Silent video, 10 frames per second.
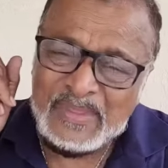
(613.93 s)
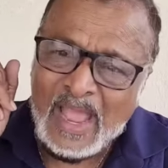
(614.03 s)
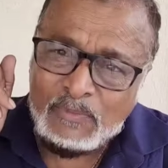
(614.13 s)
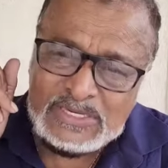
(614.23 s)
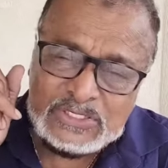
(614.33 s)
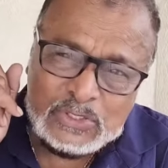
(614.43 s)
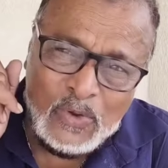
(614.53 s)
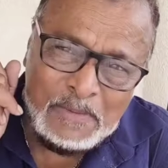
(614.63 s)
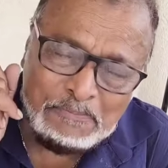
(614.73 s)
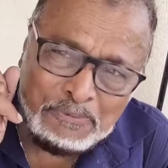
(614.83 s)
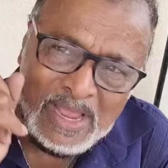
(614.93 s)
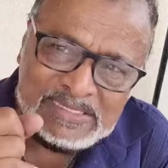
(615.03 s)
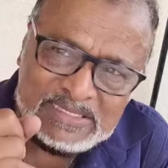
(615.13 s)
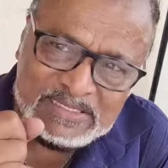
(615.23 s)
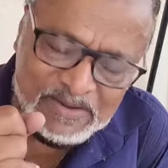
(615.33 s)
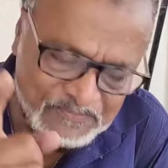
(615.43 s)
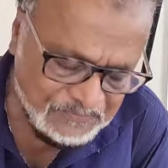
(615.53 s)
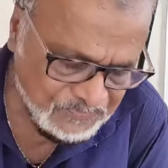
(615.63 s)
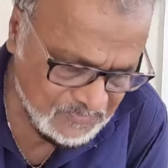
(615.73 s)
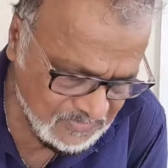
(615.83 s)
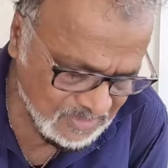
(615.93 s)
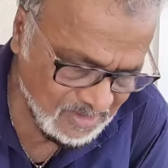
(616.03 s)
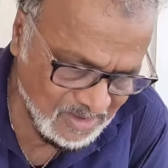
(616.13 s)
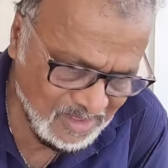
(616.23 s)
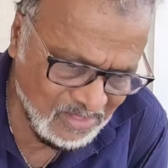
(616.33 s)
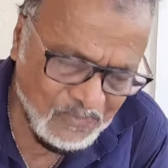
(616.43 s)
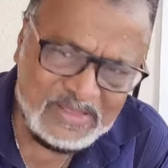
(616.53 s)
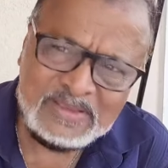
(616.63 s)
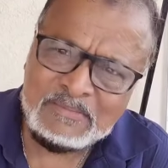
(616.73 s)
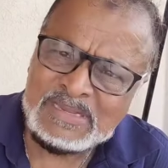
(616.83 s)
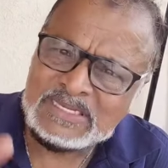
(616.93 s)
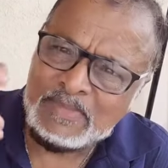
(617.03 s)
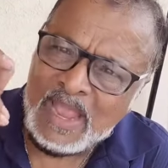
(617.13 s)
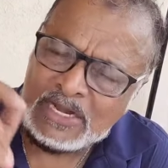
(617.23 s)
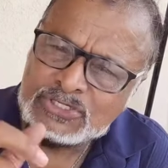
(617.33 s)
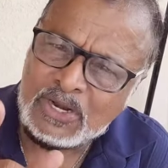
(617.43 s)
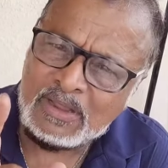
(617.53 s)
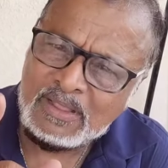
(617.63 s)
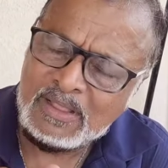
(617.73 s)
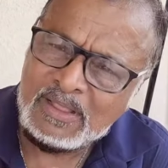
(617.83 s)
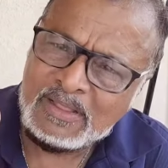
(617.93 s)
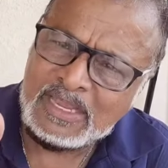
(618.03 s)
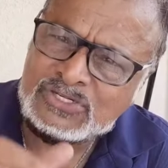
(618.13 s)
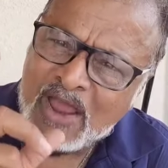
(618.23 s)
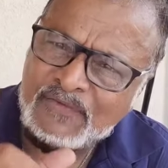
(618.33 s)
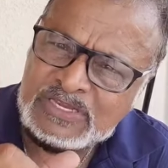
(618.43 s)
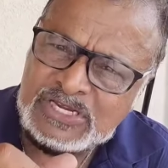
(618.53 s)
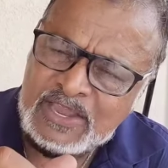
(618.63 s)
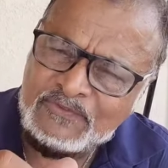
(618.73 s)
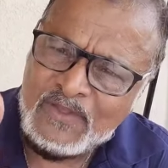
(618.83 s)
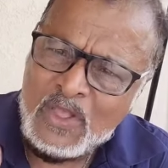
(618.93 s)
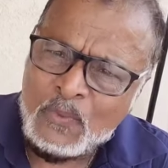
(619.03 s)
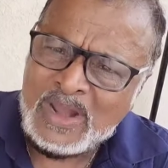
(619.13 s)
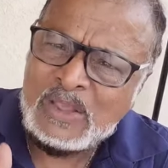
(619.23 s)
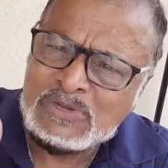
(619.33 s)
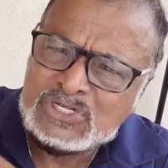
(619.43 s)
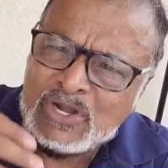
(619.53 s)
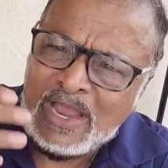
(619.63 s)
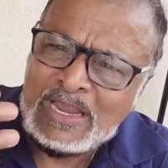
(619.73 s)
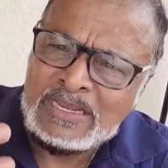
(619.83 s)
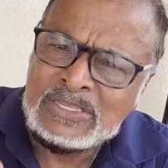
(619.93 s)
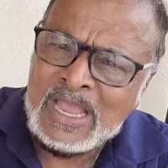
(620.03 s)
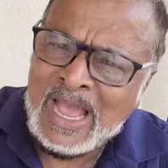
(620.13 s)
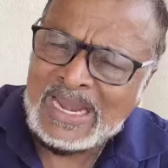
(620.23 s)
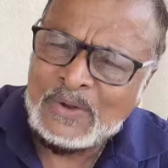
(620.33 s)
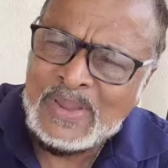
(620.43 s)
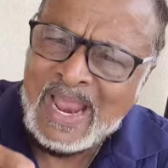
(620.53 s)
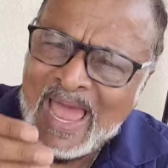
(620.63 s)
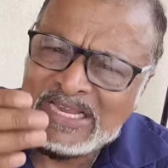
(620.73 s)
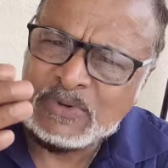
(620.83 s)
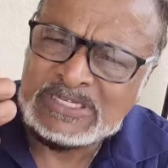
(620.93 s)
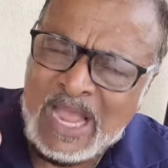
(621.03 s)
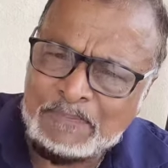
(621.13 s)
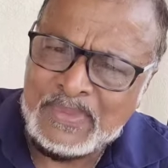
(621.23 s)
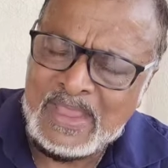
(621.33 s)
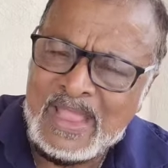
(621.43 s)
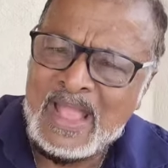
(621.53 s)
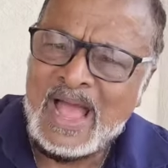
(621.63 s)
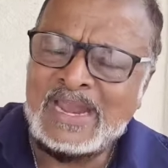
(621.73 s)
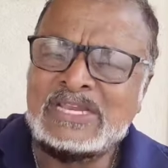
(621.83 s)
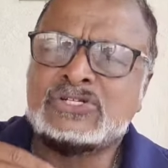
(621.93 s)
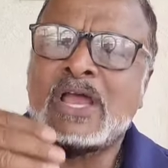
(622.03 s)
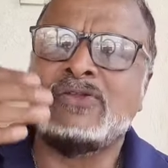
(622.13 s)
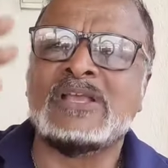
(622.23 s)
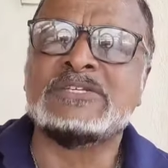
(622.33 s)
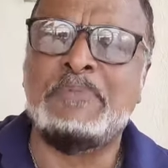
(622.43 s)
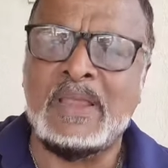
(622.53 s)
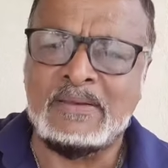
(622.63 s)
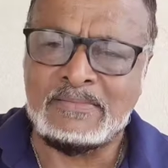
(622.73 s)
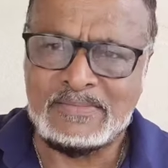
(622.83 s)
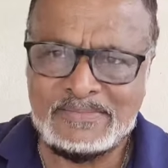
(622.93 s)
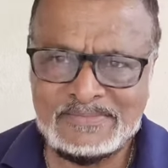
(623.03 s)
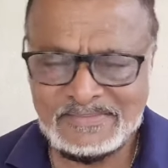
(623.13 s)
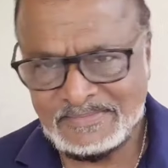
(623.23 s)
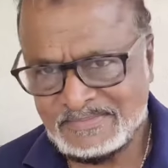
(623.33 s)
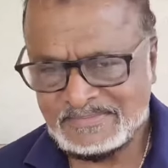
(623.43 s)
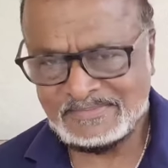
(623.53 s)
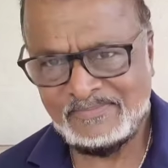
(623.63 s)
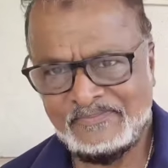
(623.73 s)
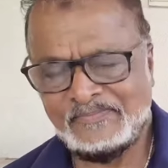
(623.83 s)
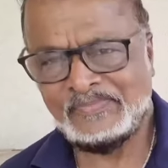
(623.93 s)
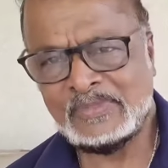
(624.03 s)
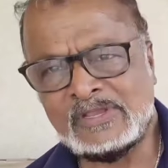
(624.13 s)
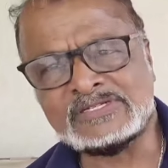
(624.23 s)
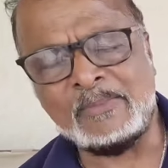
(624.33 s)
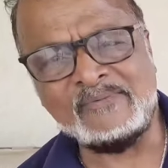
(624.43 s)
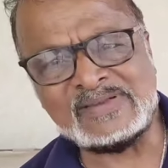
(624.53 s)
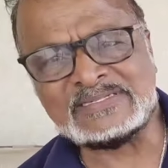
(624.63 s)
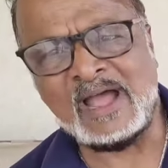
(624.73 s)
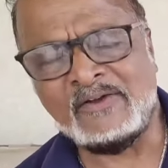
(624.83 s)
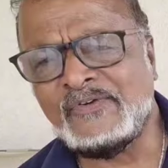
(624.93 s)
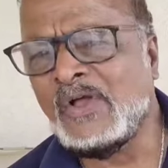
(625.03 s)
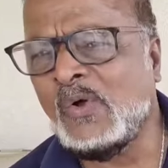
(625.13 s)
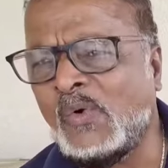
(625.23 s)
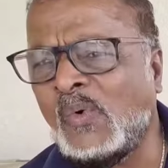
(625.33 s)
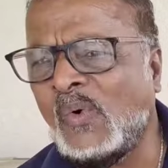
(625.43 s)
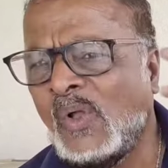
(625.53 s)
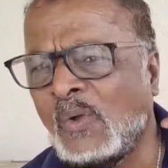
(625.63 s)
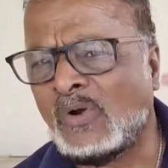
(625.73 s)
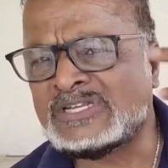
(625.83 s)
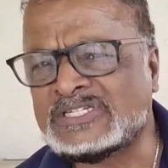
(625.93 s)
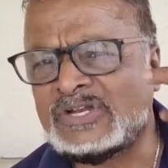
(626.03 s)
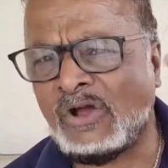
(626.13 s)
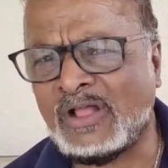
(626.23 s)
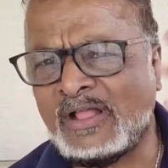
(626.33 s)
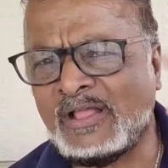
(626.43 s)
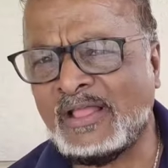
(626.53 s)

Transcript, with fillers: I was so impressed with Mr. Mahendra, the traffic chief, when he was trying and he realized what's happening and he tried to explain to some of his staff who were stuck.